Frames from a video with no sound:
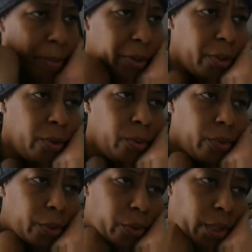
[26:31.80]
two
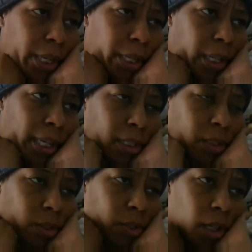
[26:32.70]
two days. I don't know.
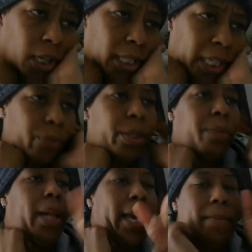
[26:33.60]
They'd
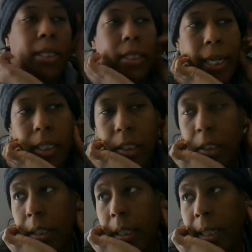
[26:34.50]
replay him on Saturday. Let's just
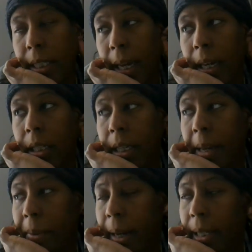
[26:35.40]
say it like that on the
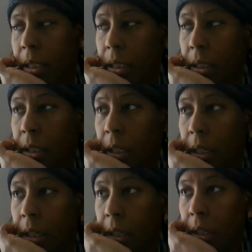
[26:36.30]
cable access.
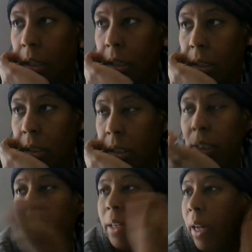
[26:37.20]
I think
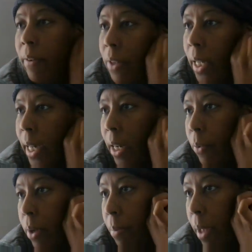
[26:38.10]
I I feel like I'd
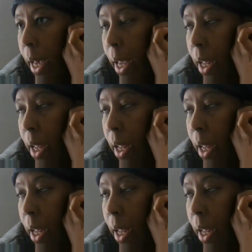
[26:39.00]
replay,